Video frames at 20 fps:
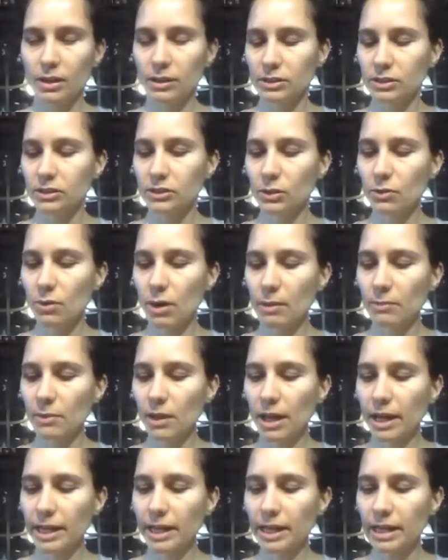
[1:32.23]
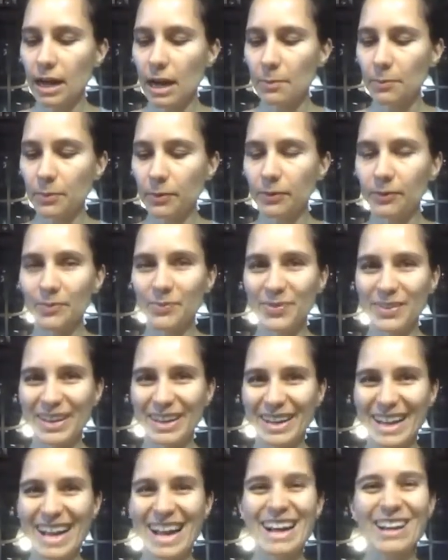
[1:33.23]
So I'm lining it up
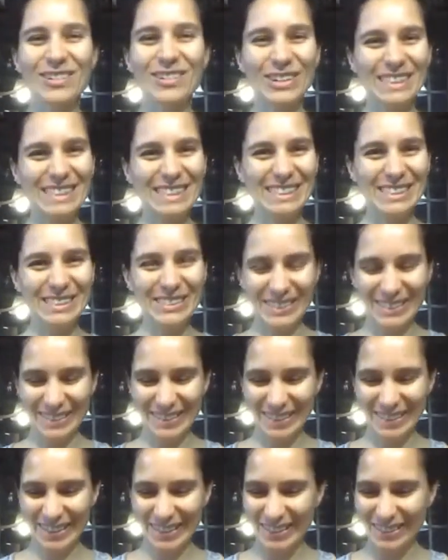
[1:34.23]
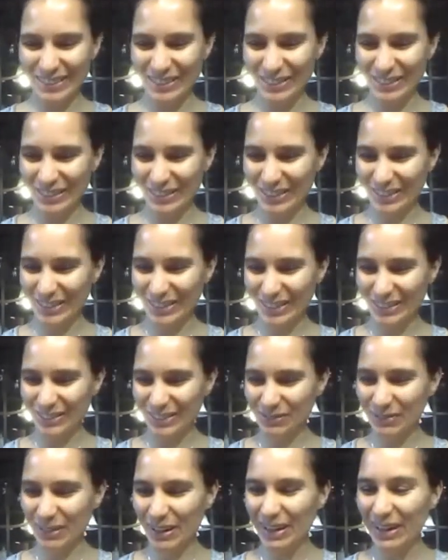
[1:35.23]
quite seriously, as you can see
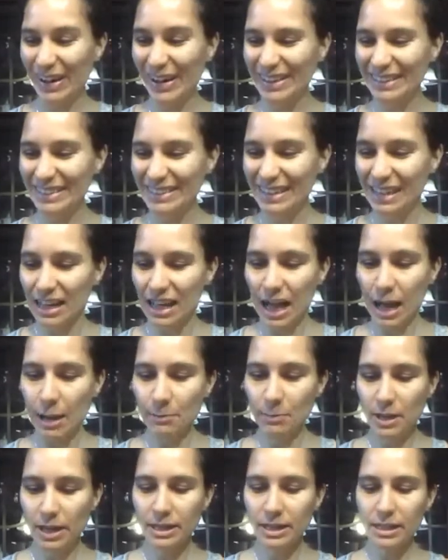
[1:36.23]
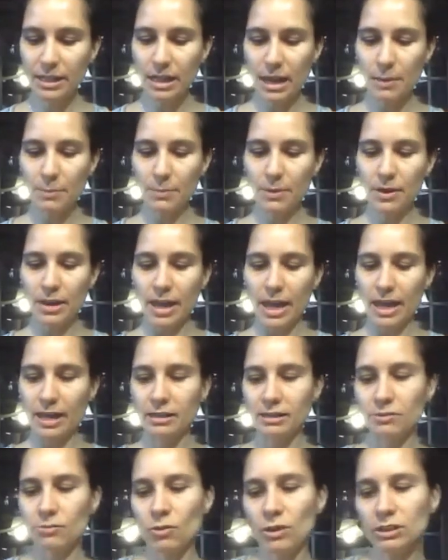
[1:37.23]
with my eyes. I'm lining it up,
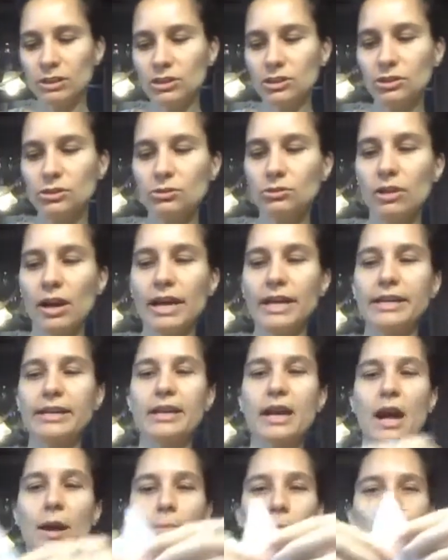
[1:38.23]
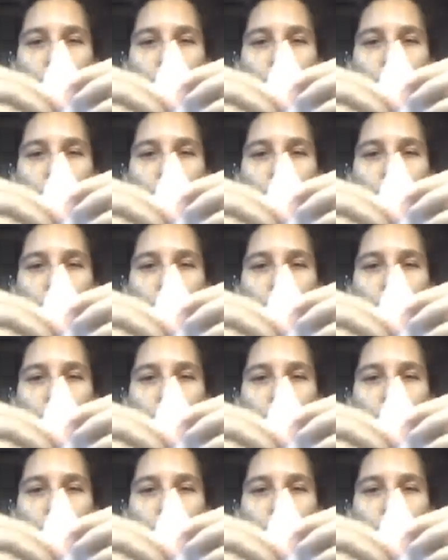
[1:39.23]
and once you line it up,